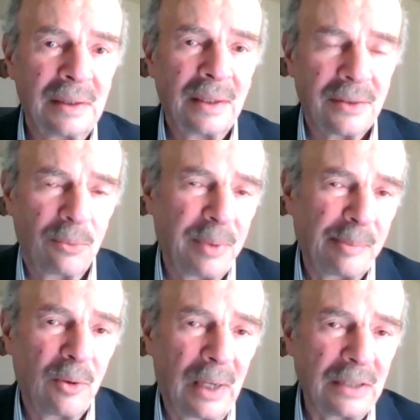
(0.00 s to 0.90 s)
so
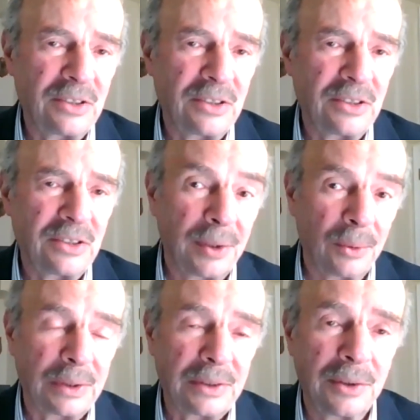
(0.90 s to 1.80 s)
people watching will know
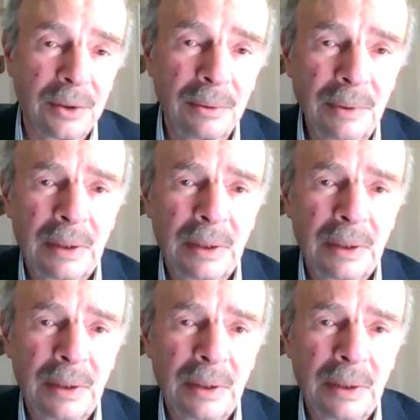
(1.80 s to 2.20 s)
what to do?